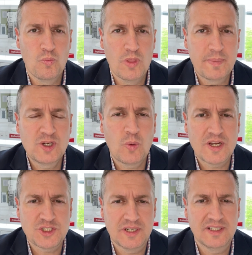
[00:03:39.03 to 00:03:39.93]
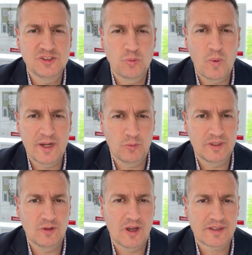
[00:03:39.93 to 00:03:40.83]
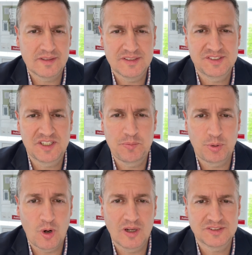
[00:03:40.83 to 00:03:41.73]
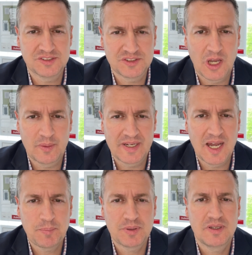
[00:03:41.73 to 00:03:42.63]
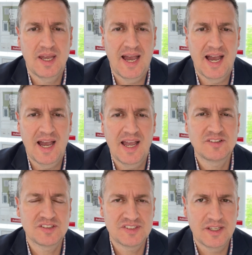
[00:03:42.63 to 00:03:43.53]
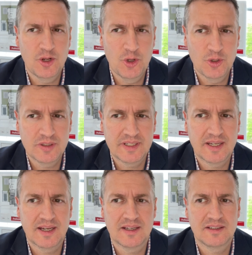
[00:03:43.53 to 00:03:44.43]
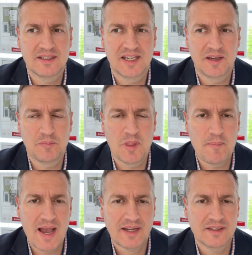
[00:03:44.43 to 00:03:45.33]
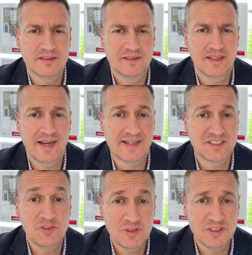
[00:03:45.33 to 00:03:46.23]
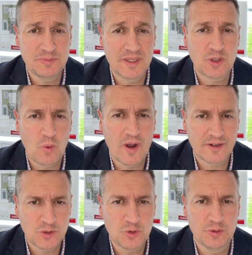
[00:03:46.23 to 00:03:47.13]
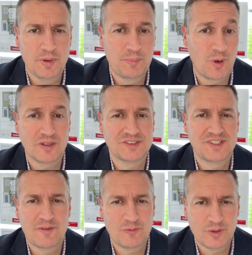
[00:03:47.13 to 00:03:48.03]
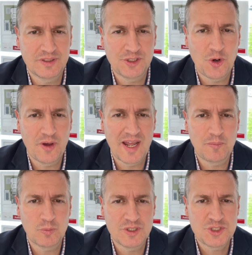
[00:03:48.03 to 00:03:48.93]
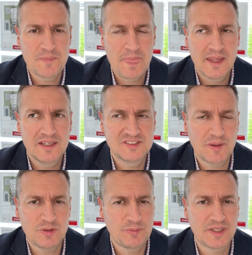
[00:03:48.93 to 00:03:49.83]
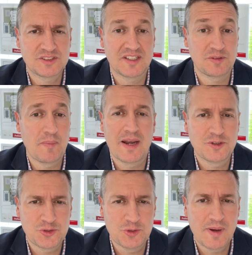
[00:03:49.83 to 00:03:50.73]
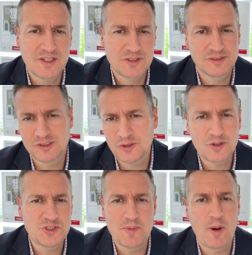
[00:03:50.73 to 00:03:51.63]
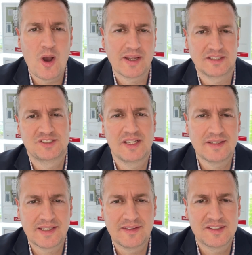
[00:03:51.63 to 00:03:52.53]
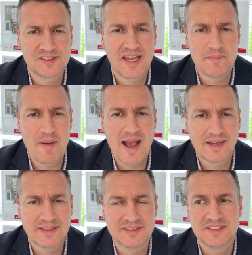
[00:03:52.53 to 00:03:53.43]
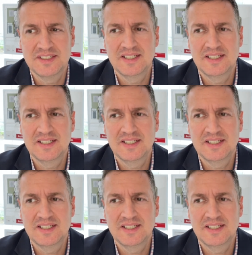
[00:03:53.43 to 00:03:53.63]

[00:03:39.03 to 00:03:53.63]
The big question is, when are we likely to see prices going up? As I said earlier, the market and activity has been quite good, but prices haven't really gone up, which in some respects doesn't matter too much, because as long as you're buying and selling in the same market,